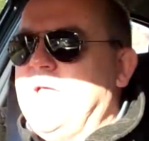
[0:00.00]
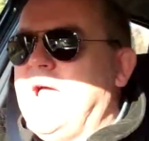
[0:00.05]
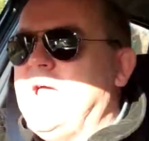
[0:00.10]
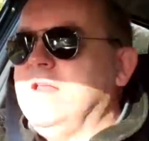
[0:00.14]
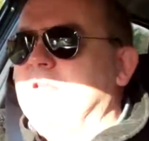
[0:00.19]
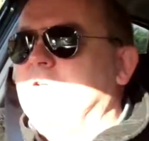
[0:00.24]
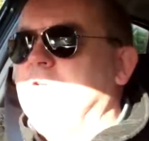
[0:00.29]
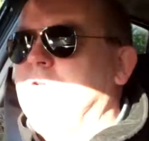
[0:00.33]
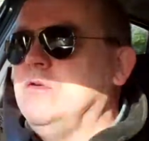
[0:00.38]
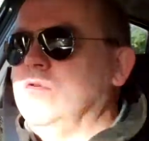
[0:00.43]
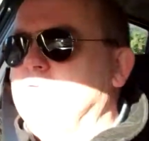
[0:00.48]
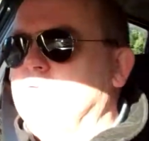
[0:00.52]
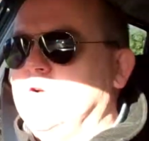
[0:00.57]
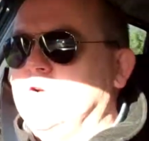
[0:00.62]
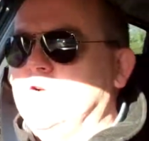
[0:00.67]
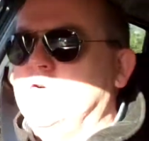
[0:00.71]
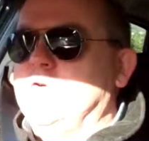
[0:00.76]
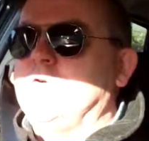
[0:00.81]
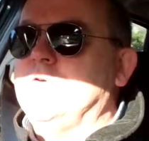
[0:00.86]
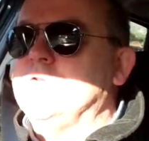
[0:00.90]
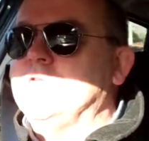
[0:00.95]
analog
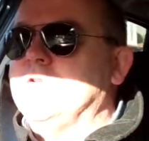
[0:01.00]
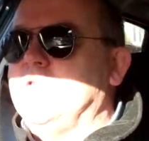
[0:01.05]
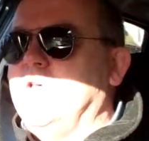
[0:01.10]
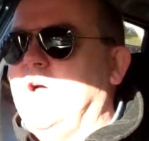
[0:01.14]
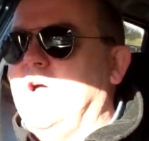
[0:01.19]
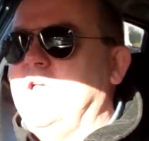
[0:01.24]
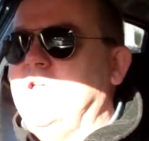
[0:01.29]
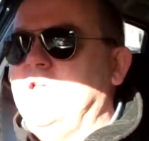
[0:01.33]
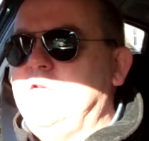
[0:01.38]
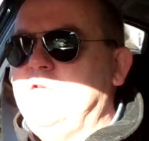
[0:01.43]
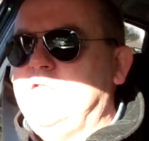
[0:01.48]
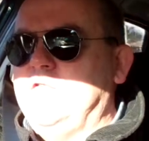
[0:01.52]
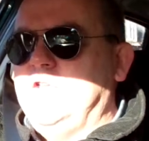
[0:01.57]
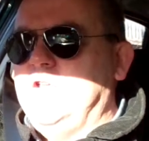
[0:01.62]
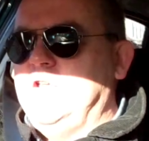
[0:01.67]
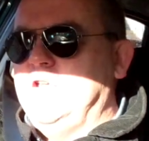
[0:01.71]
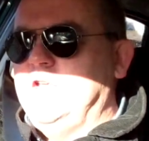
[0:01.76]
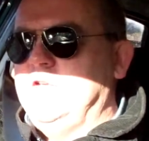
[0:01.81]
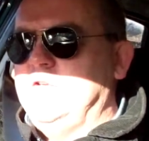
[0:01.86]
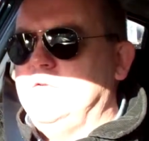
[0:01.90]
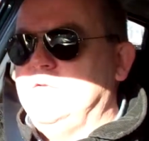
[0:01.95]
recorder that I used to
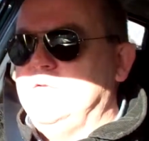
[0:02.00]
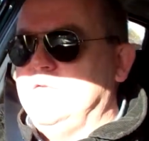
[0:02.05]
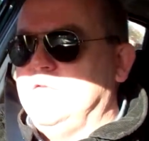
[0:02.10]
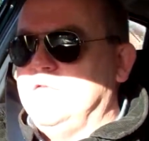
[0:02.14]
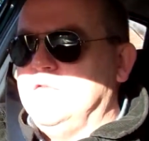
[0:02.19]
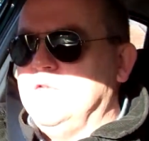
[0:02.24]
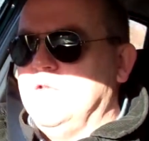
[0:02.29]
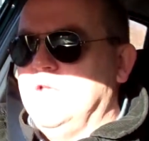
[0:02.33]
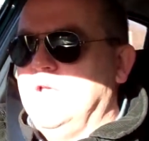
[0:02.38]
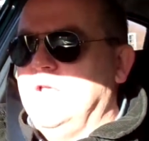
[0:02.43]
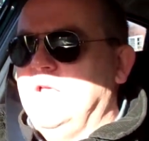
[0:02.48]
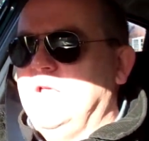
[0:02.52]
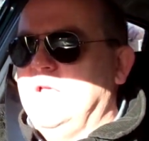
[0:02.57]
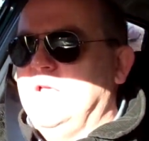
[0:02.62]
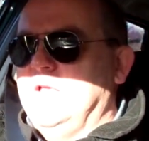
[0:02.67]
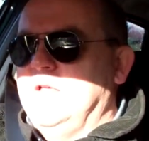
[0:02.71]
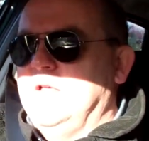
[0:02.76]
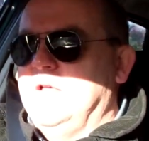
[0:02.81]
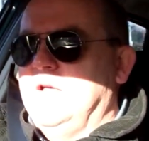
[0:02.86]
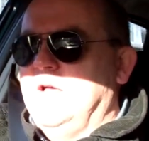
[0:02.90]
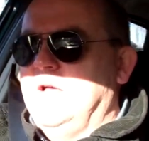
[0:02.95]
use
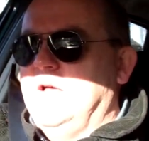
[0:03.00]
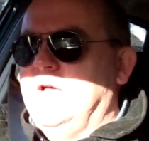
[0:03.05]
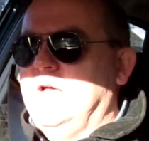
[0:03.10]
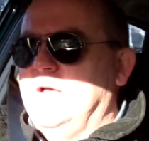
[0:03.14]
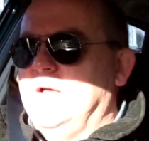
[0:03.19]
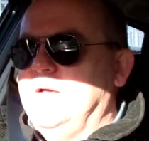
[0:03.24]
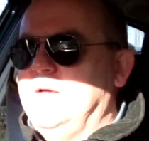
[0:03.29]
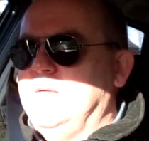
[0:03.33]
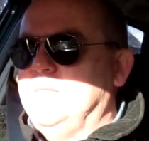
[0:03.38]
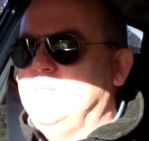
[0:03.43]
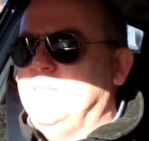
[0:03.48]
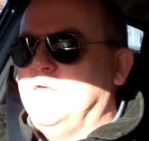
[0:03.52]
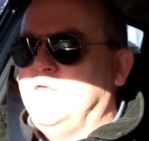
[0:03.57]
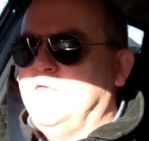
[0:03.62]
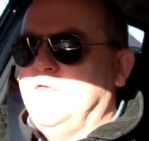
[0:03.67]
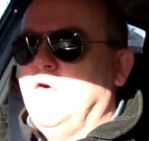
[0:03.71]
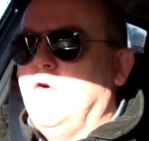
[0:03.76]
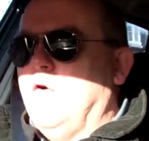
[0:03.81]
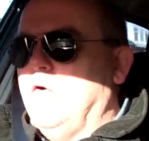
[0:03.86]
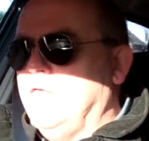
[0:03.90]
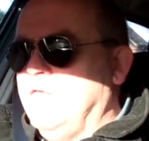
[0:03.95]

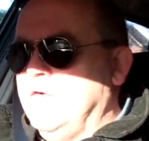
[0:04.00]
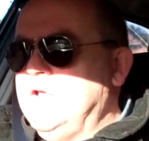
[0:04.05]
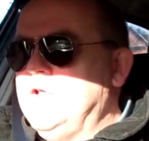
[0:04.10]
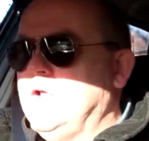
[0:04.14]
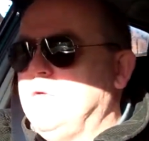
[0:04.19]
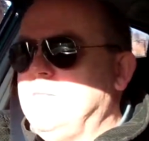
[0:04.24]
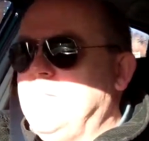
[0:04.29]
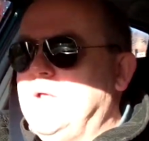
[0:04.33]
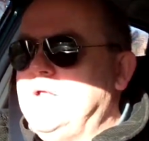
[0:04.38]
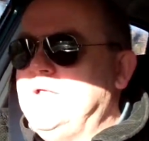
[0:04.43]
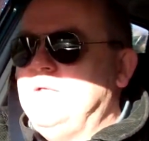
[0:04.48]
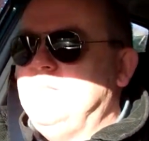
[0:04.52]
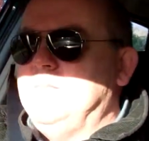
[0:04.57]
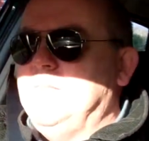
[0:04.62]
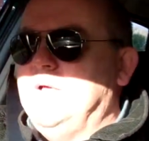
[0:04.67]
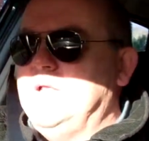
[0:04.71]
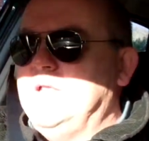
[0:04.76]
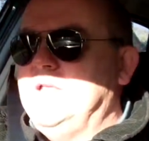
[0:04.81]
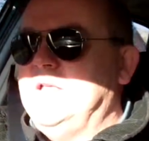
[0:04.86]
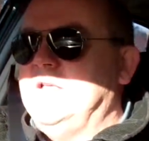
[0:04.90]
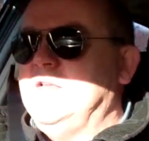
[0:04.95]
before,
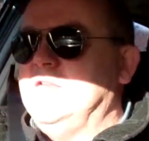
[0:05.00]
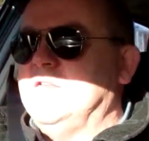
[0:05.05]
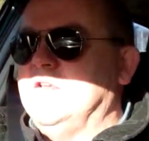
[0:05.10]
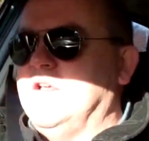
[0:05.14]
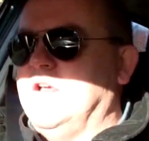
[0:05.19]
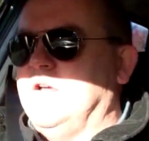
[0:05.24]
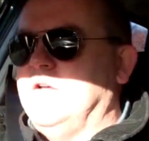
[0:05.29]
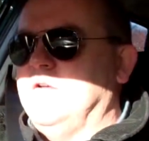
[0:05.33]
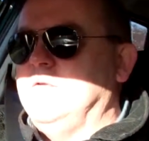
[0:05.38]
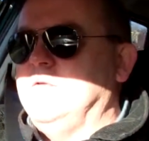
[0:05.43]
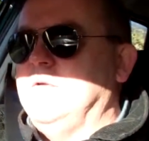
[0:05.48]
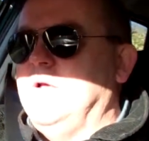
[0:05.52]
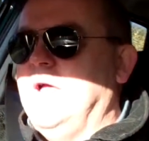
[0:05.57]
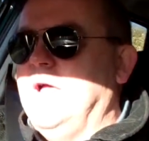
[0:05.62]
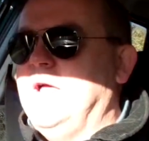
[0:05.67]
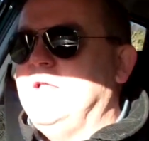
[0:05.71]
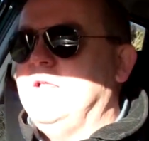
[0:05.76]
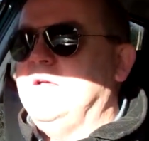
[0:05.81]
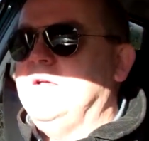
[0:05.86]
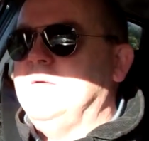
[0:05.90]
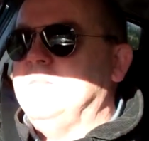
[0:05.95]
many years ago,
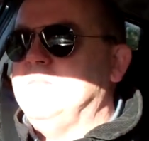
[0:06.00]
and